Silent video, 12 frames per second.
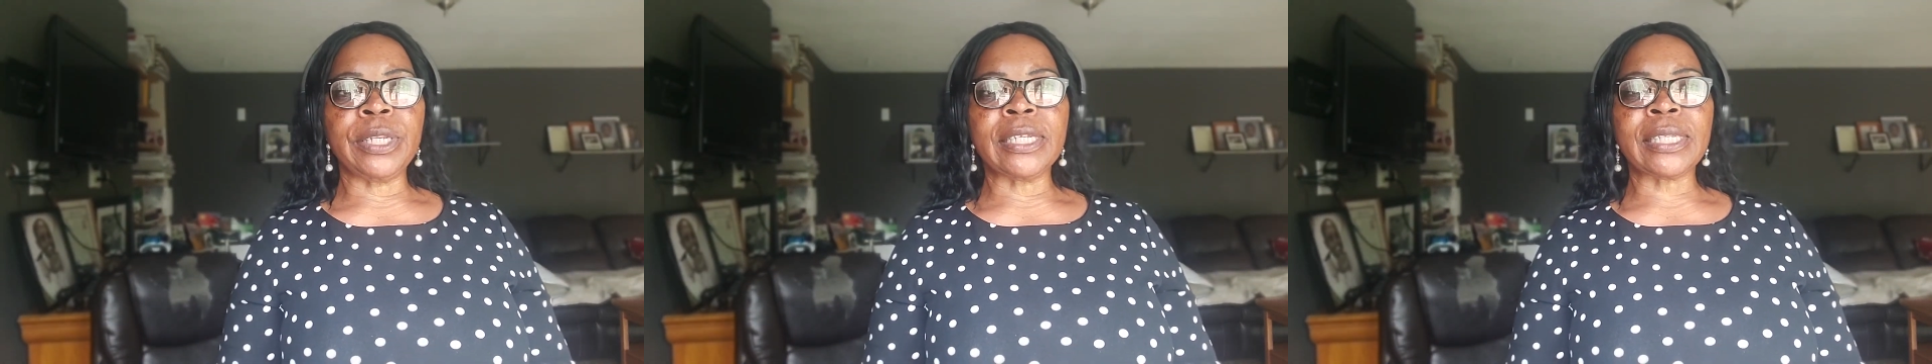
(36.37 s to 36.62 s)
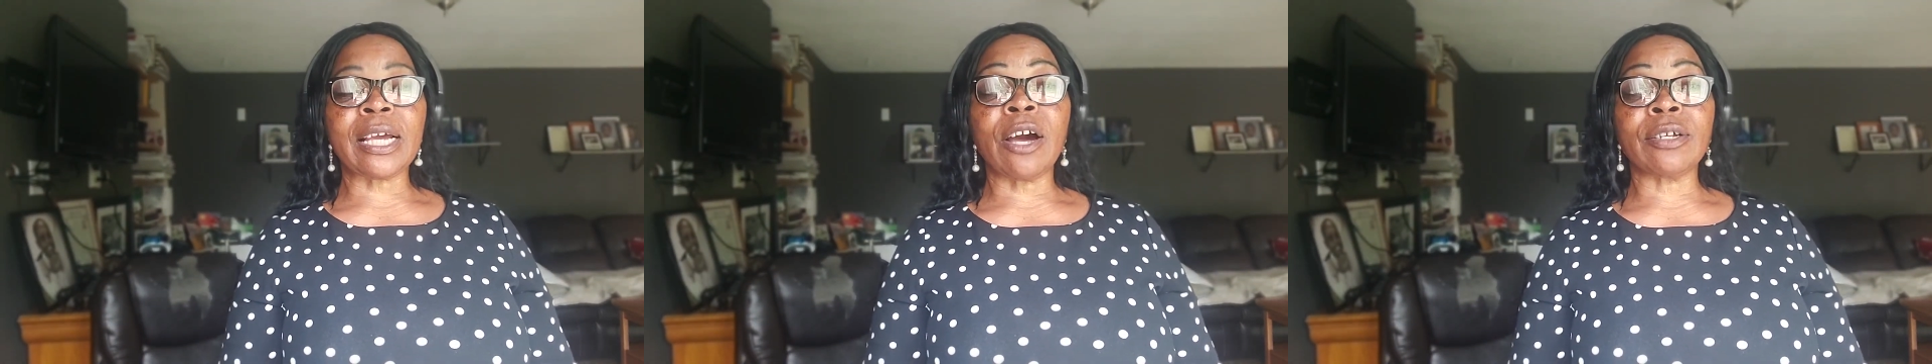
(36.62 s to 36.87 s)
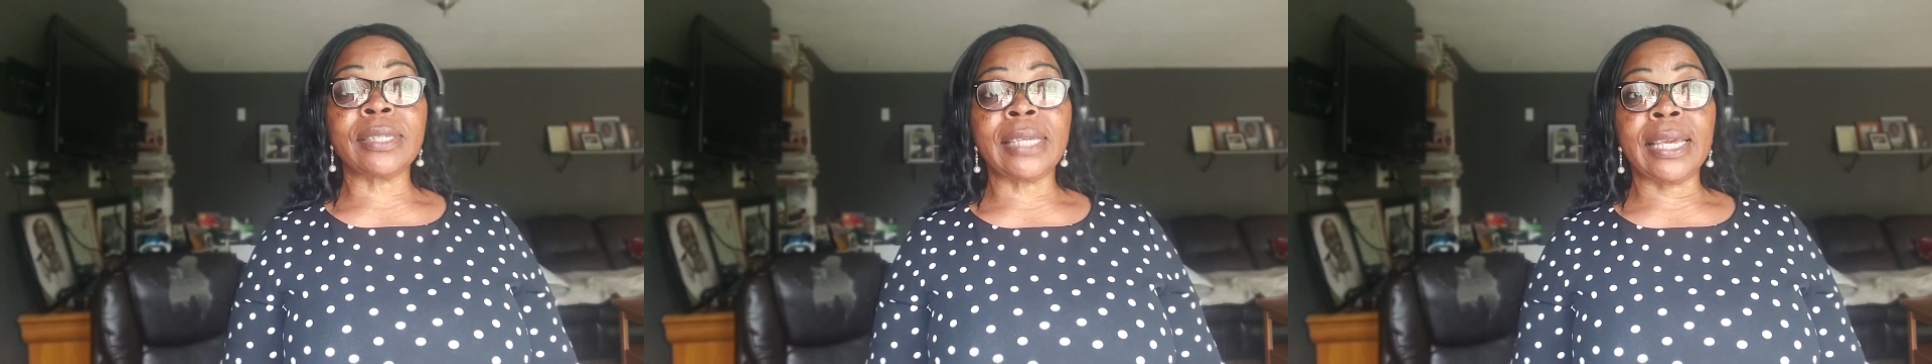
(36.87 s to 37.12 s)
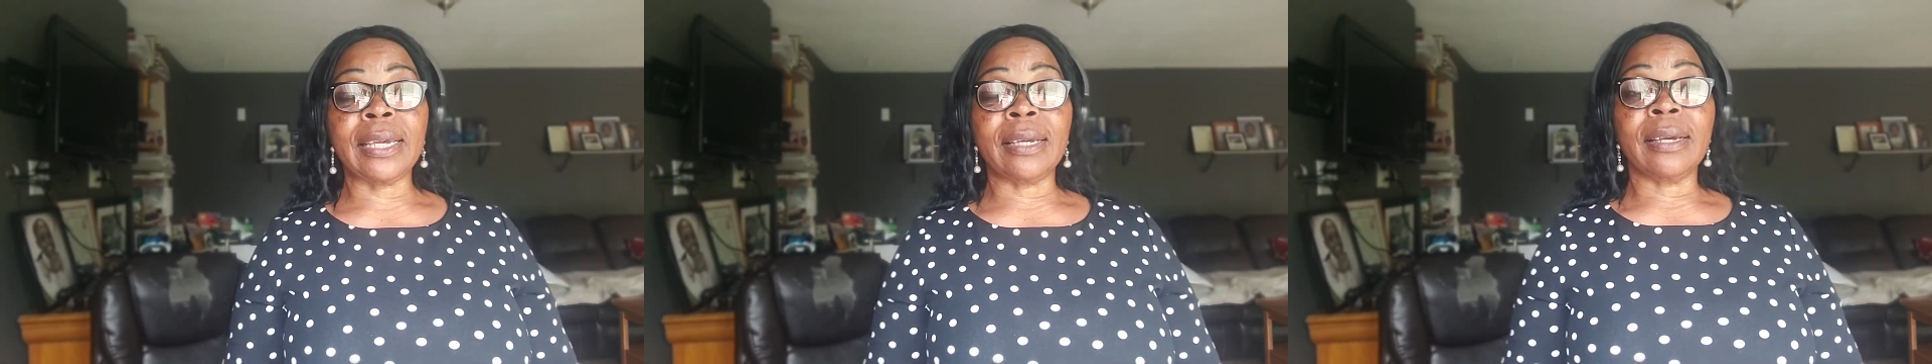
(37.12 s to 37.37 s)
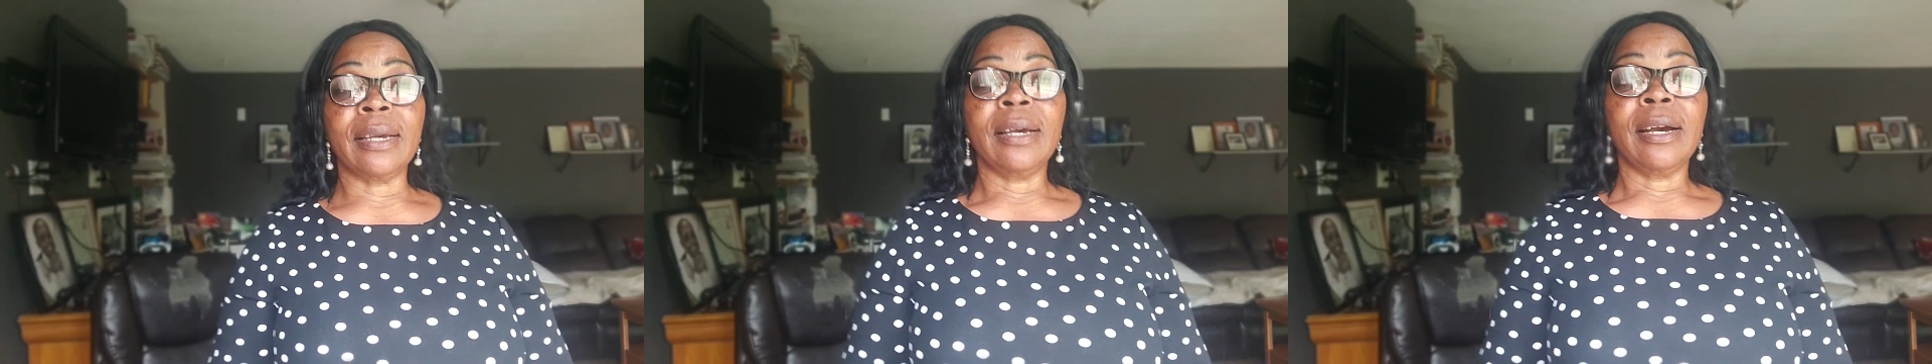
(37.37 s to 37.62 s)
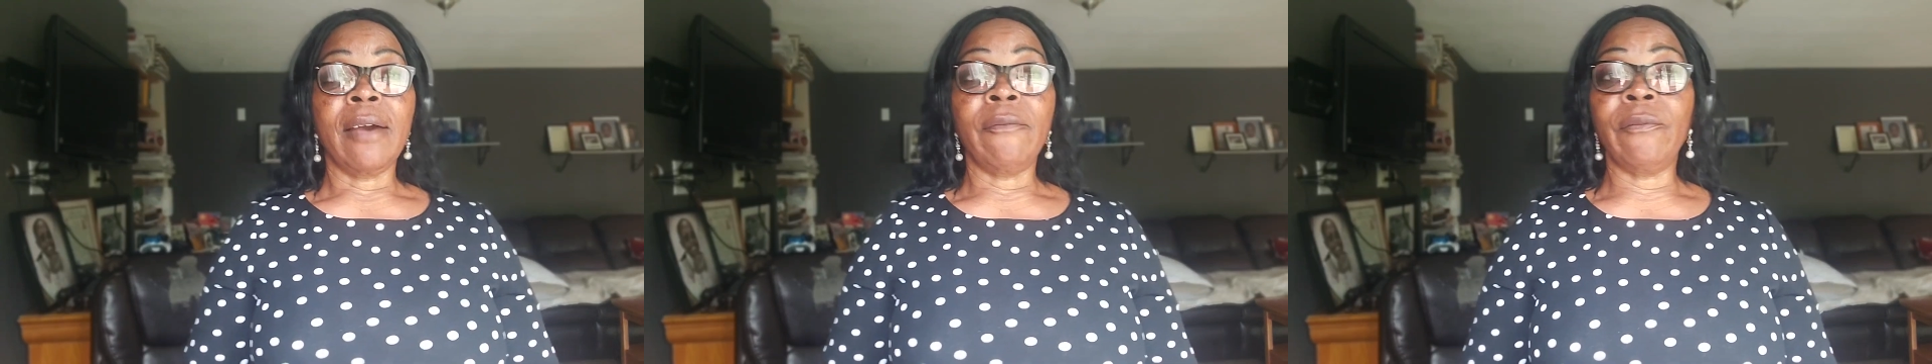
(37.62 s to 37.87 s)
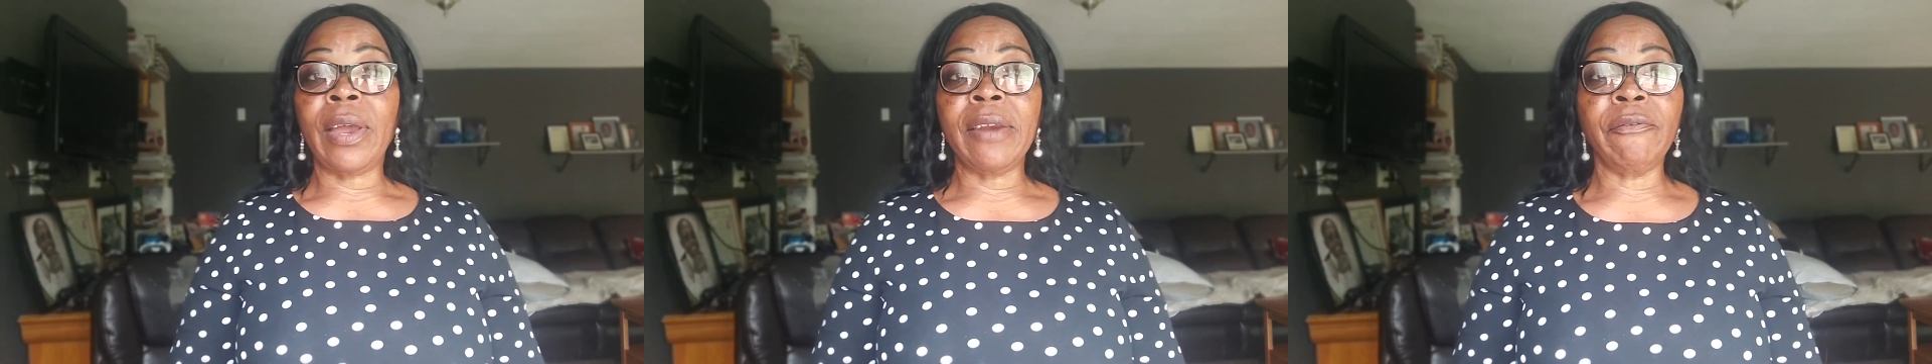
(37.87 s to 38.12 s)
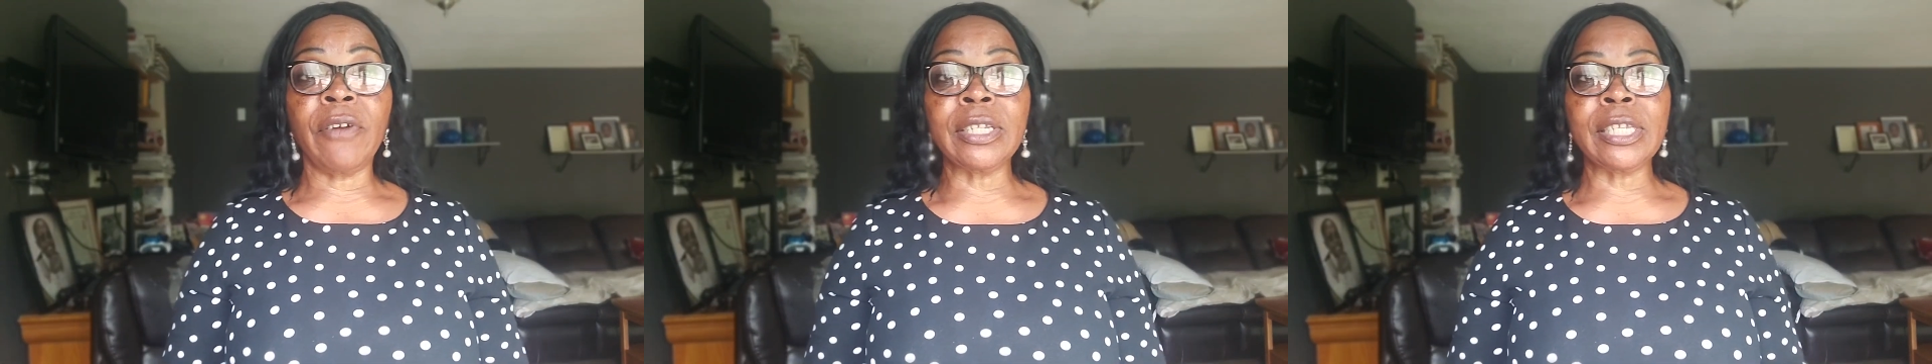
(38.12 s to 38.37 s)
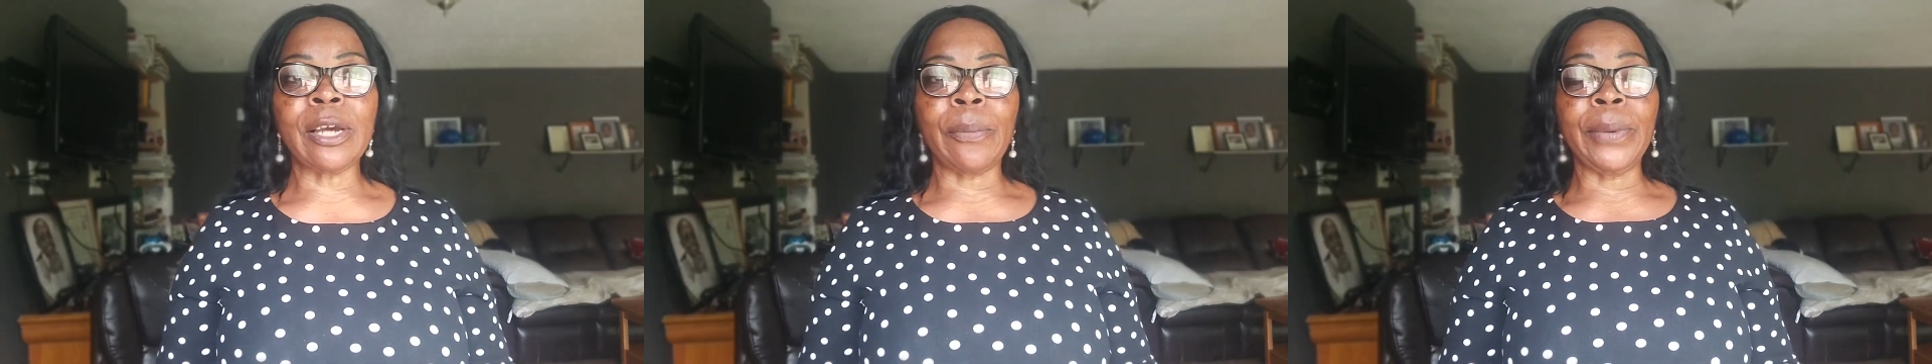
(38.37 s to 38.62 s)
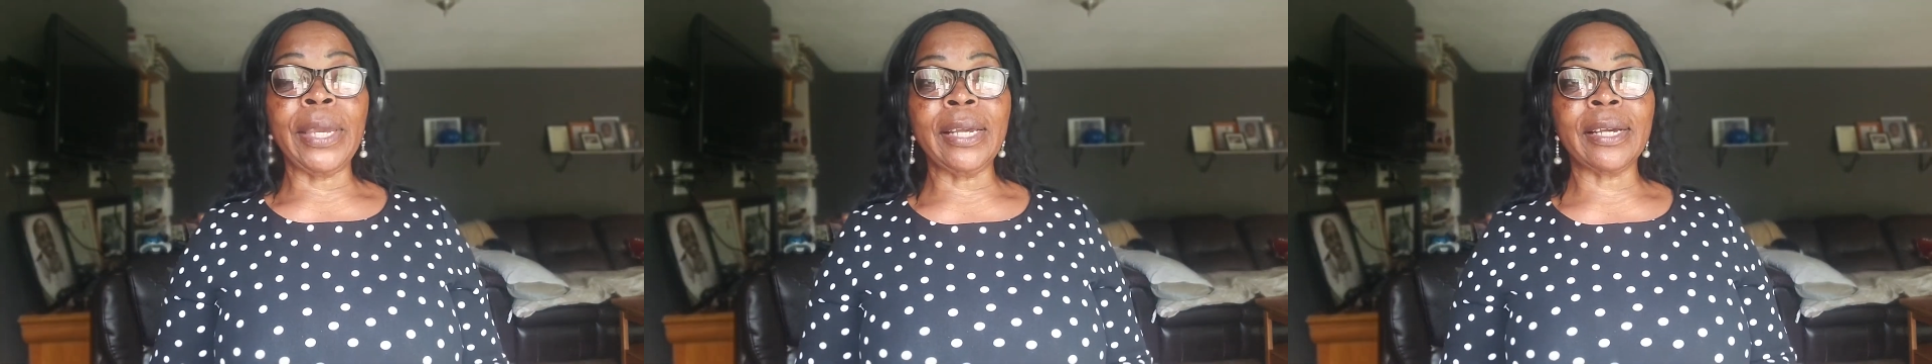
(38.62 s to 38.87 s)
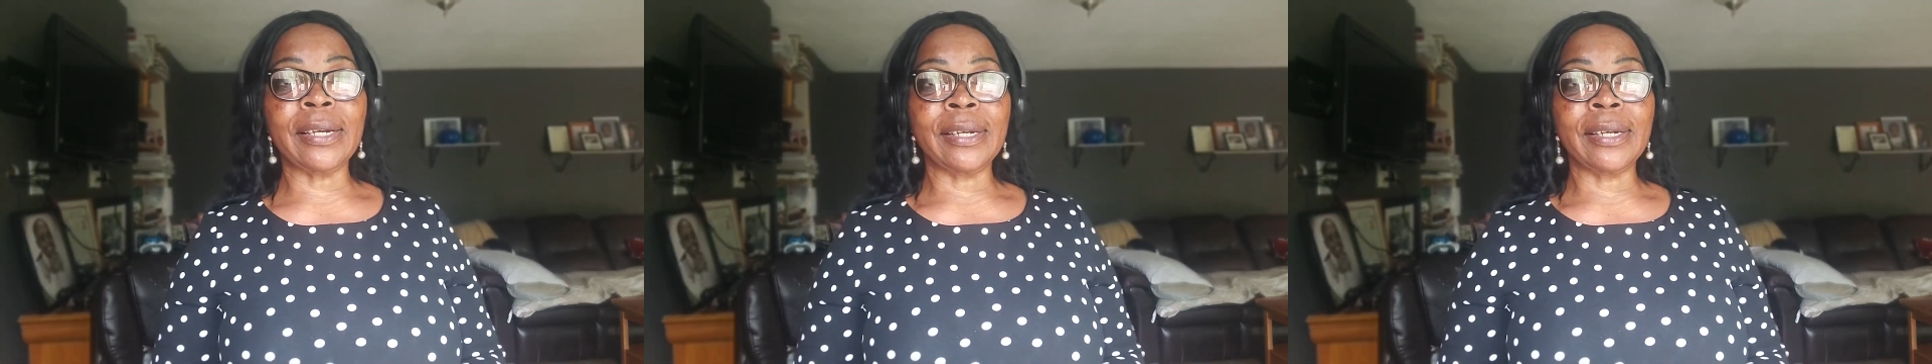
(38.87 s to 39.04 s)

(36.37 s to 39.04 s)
discussing a very fun topic